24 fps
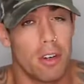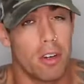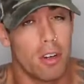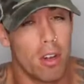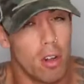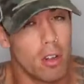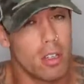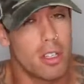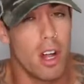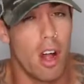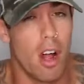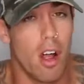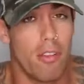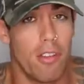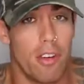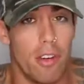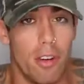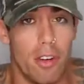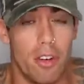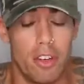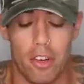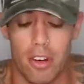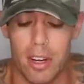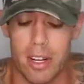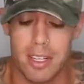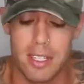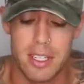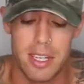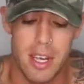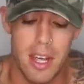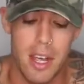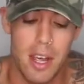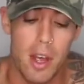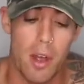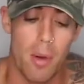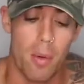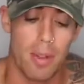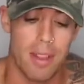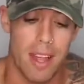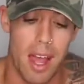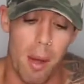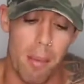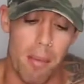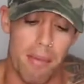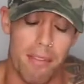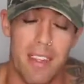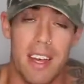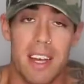or close to all of your nutrients with the
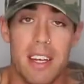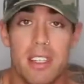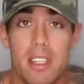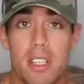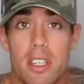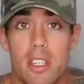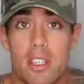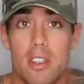help of this.